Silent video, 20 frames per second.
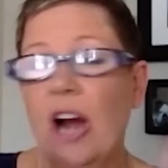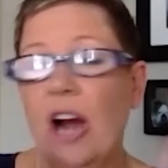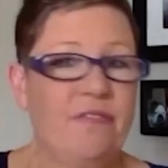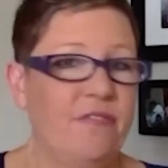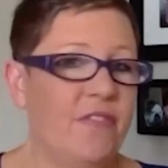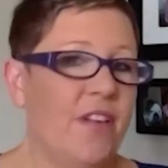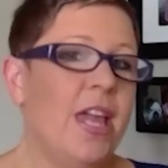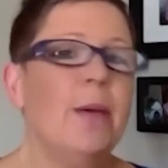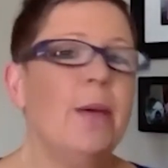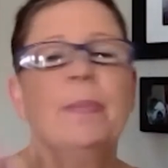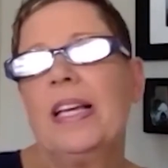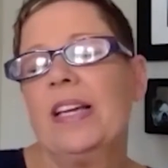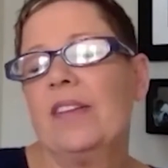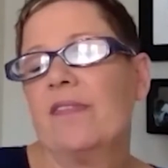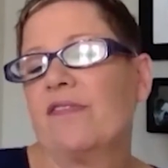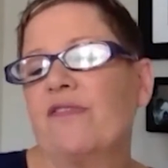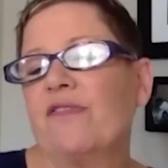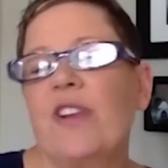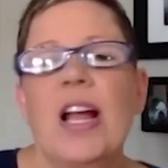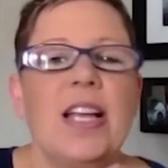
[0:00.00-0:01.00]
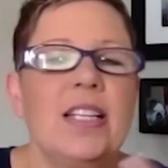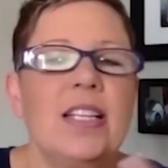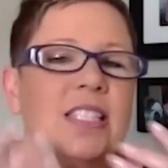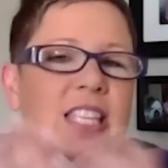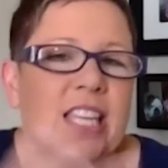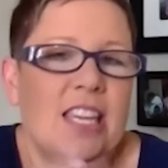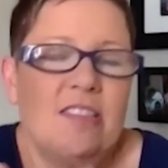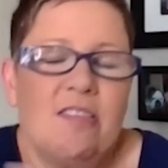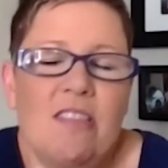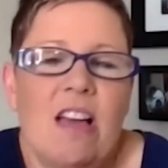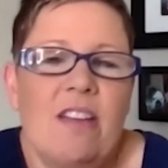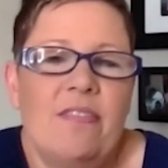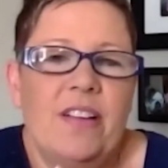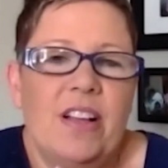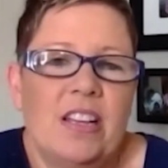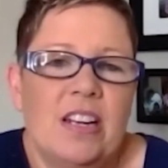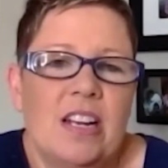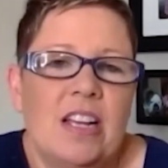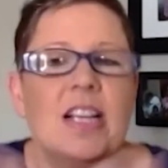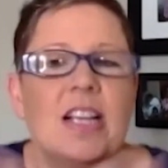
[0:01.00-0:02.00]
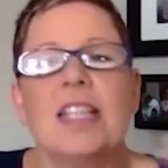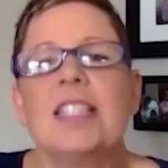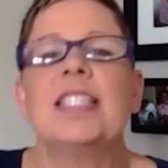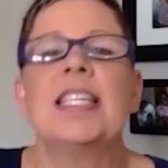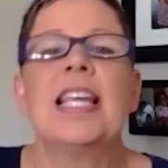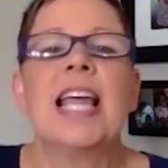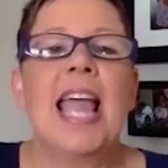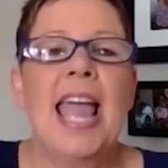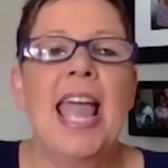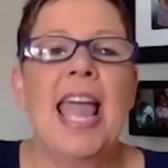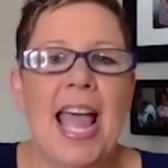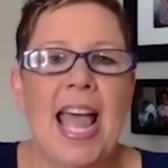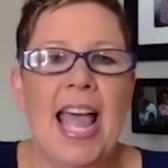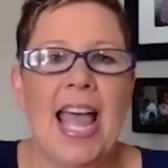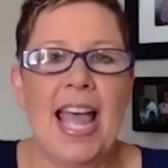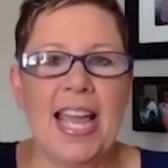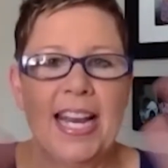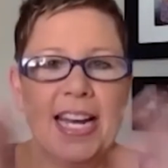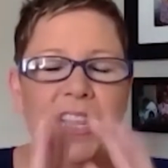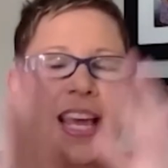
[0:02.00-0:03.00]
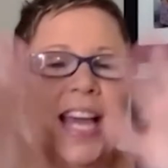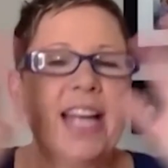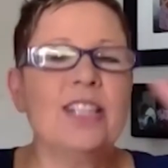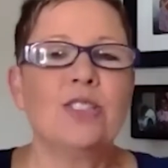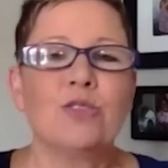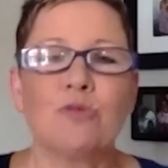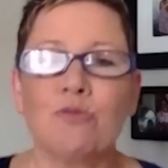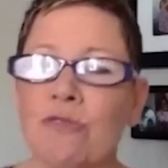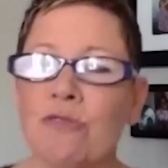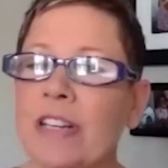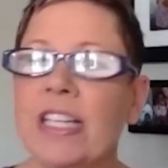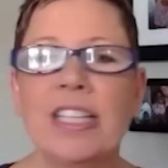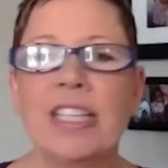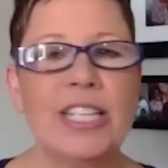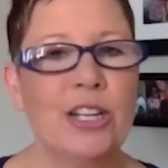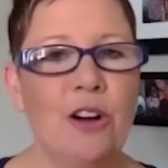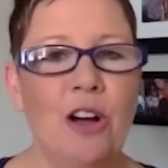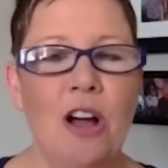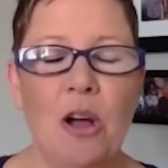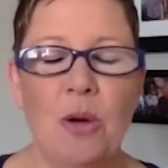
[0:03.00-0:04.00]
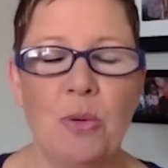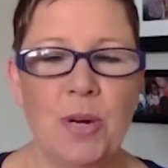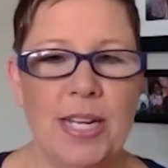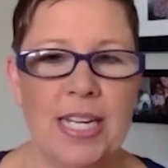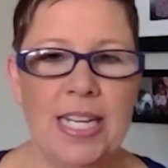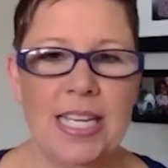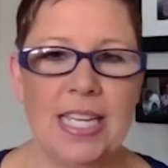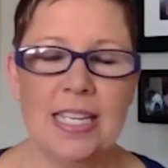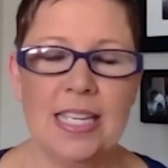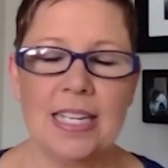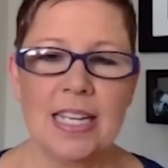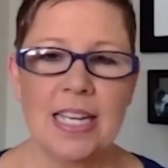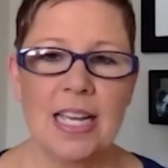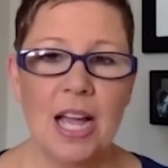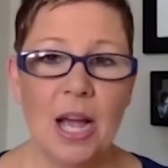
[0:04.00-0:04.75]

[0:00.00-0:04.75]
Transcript: our family and friends can love on us, and that is really all we need.